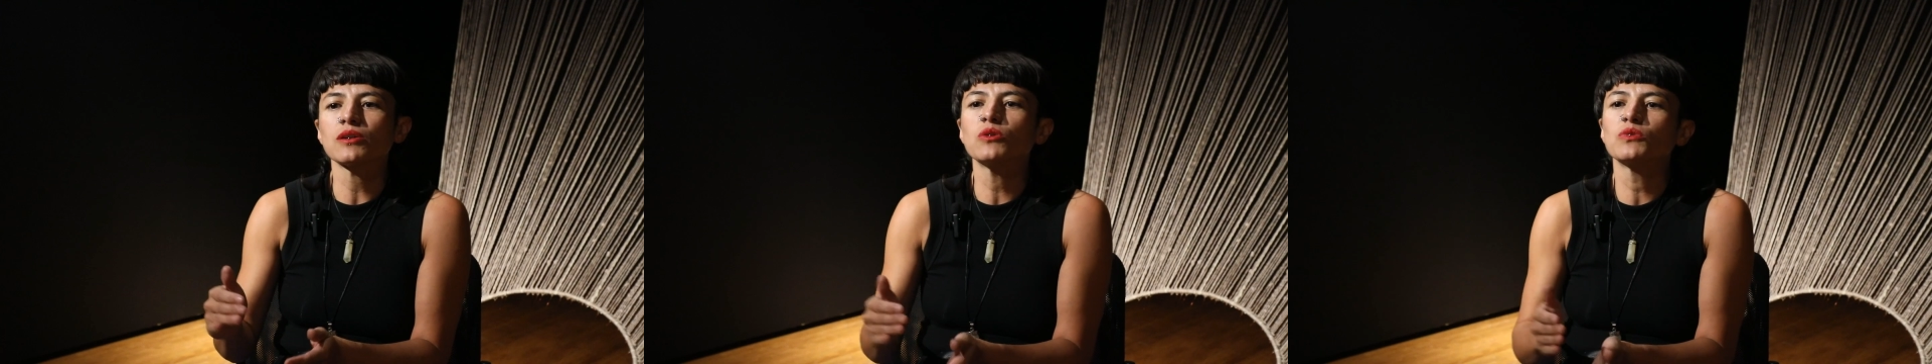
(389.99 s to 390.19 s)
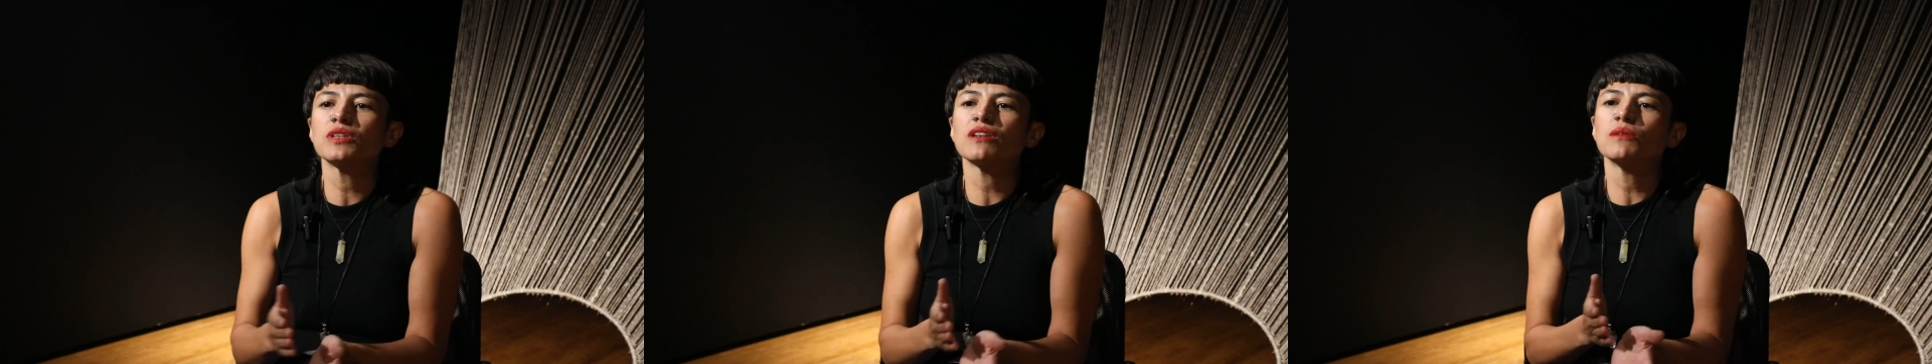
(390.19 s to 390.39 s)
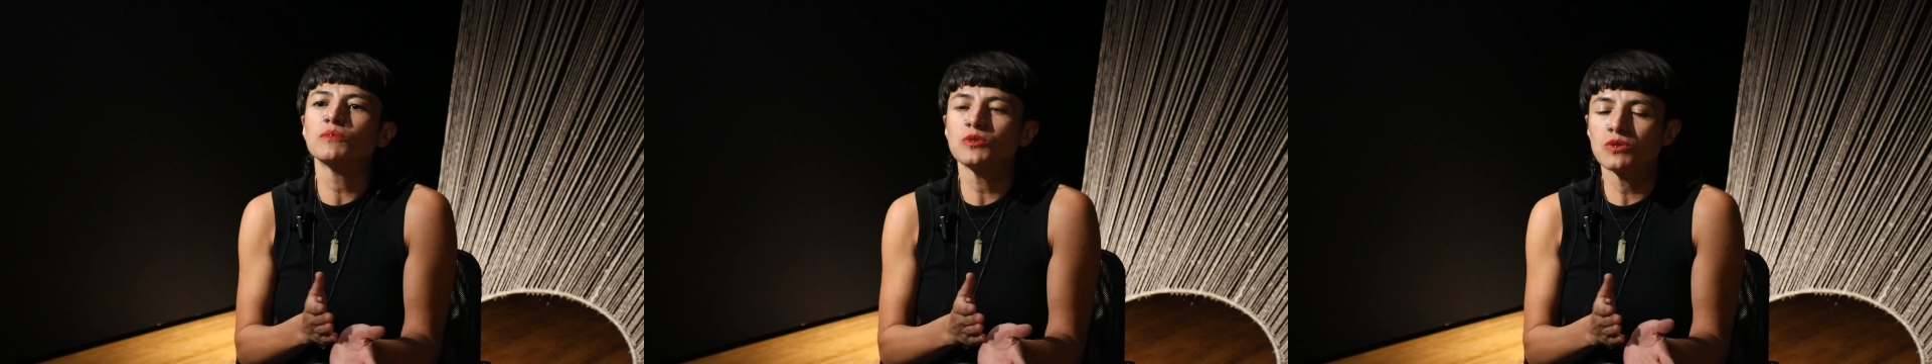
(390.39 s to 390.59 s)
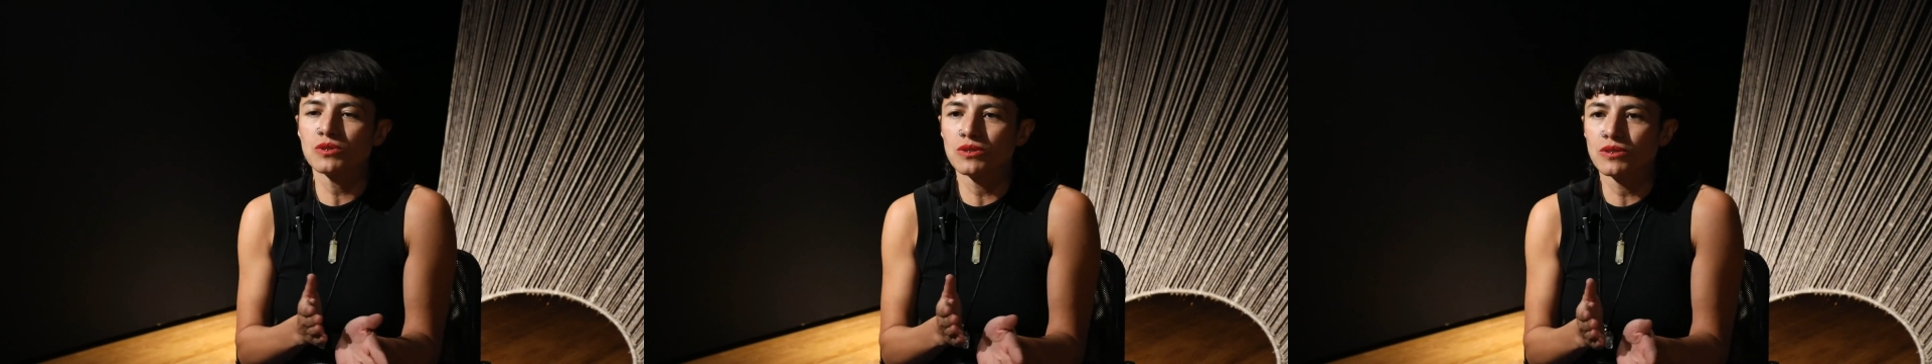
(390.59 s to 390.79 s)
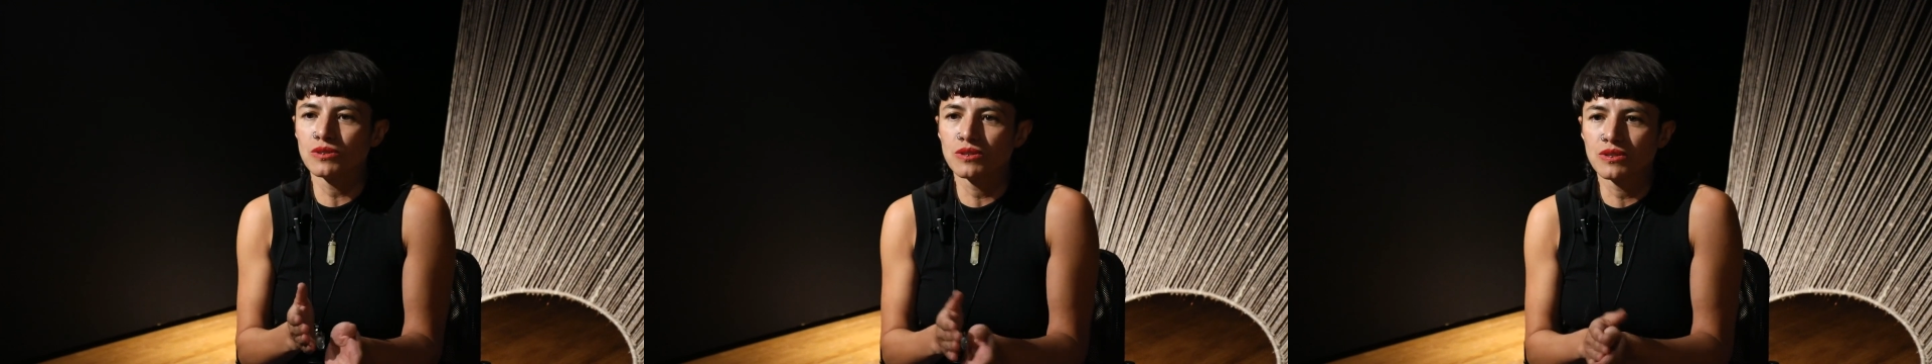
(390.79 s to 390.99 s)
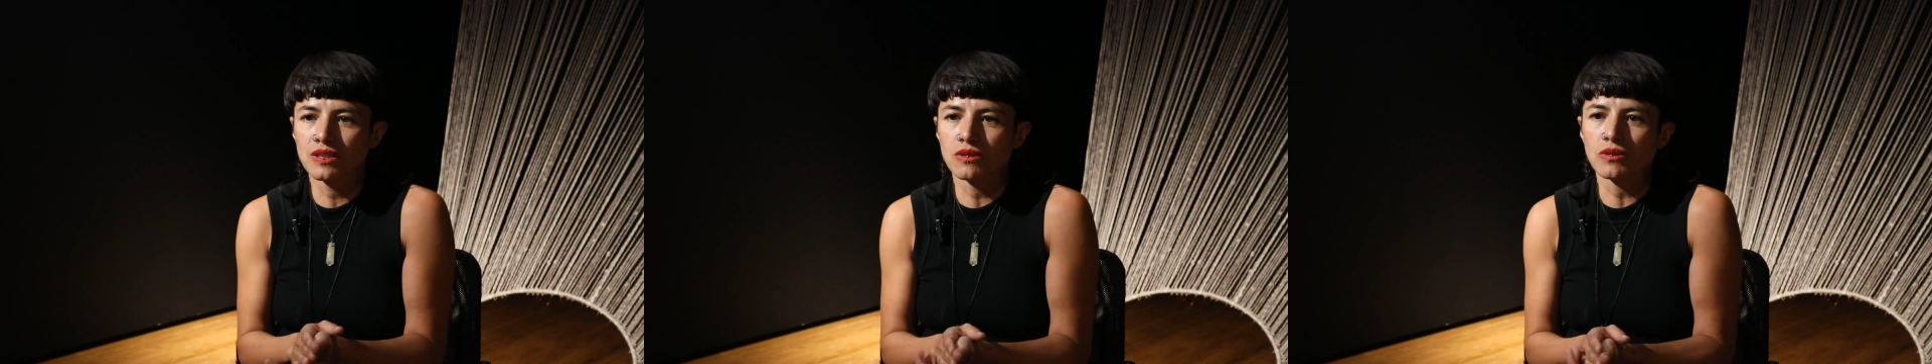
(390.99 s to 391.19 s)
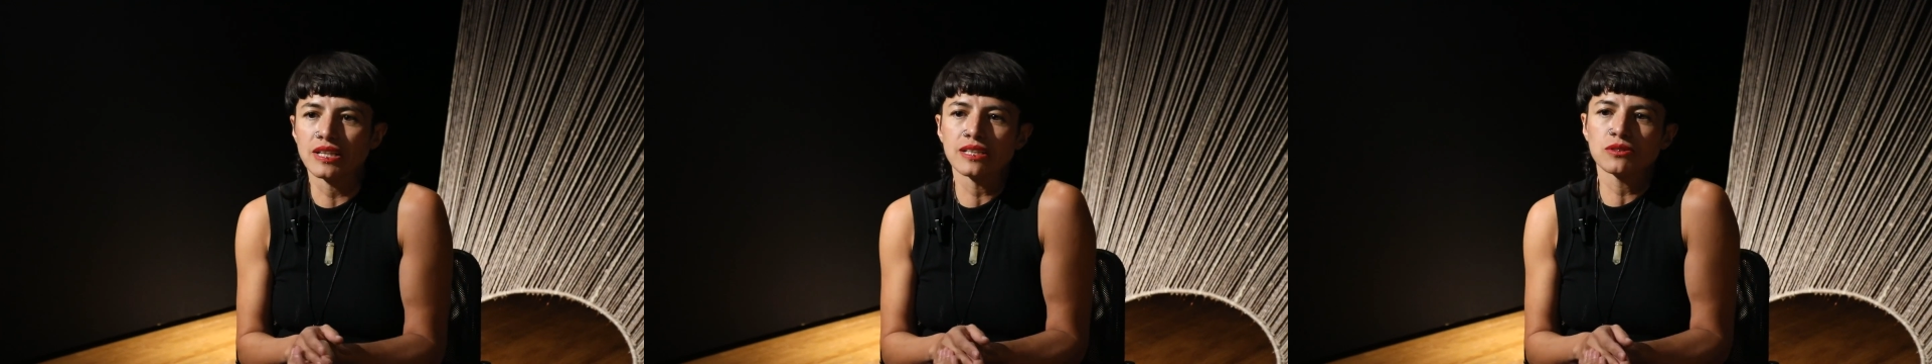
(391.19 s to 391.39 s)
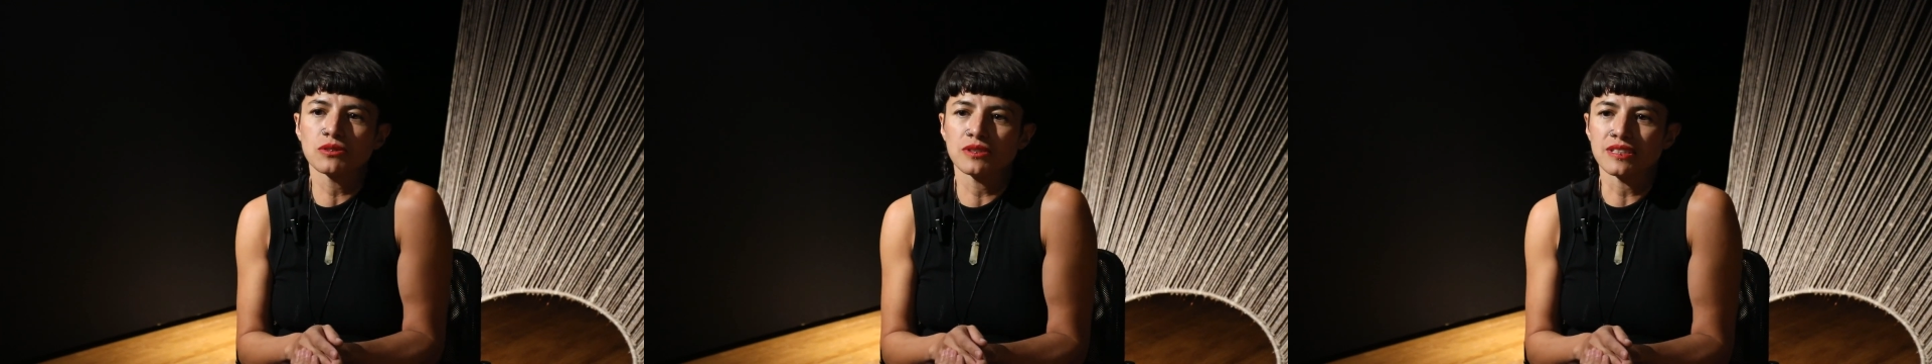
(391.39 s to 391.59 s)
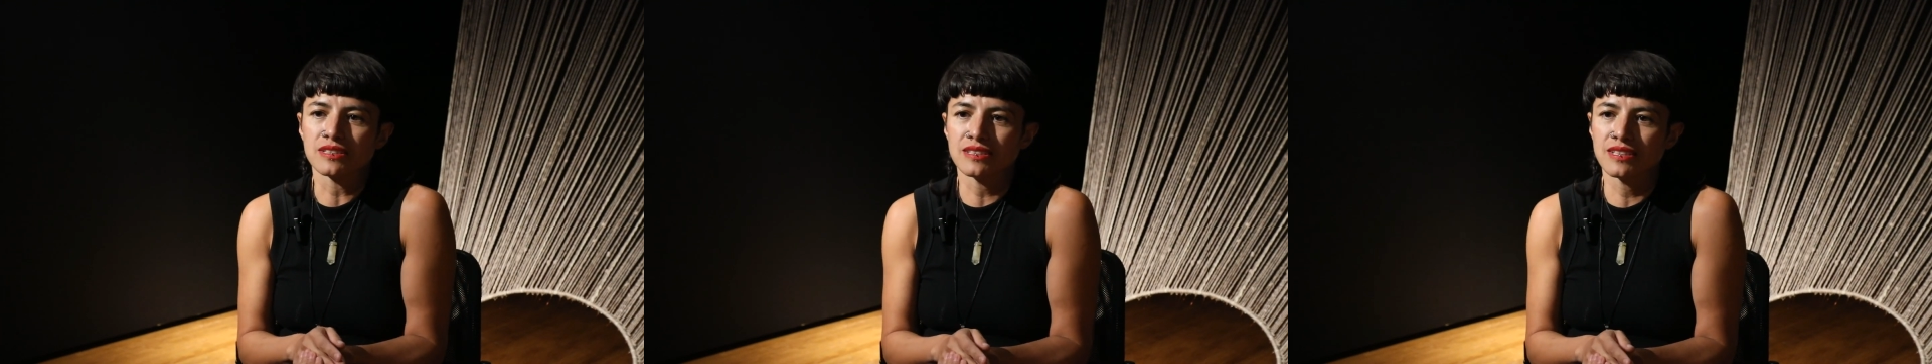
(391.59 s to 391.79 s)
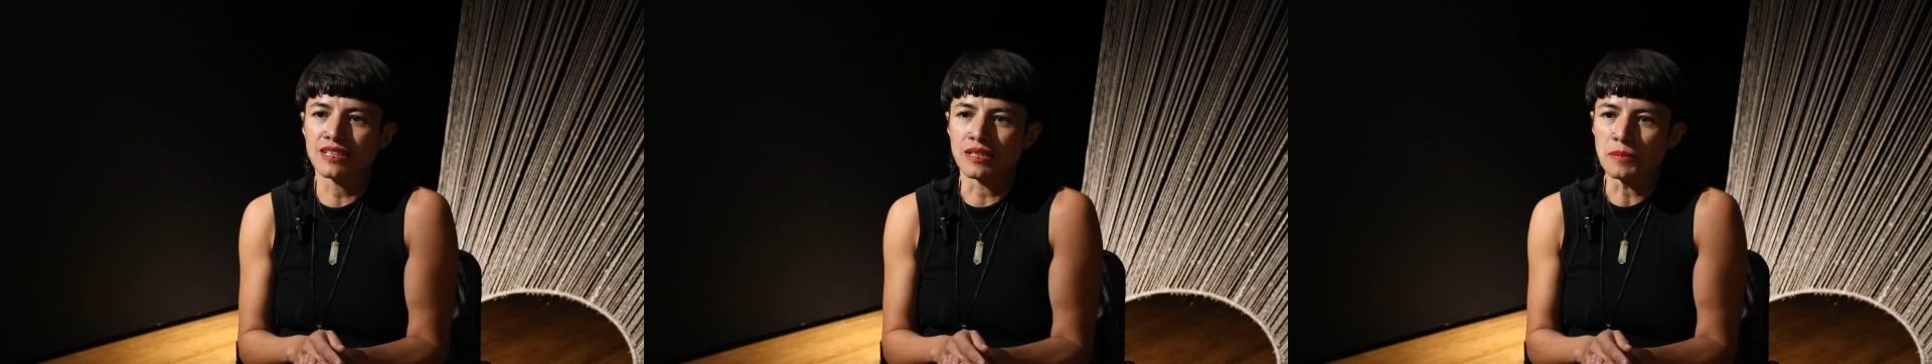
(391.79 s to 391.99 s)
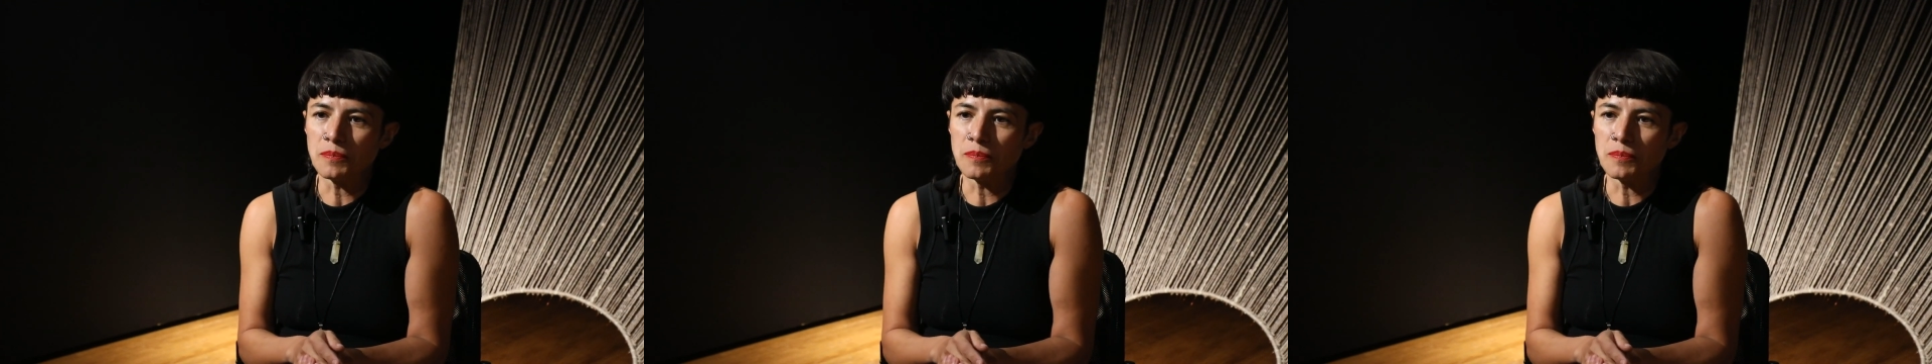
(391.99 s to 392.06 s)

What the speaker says: started to discover the world of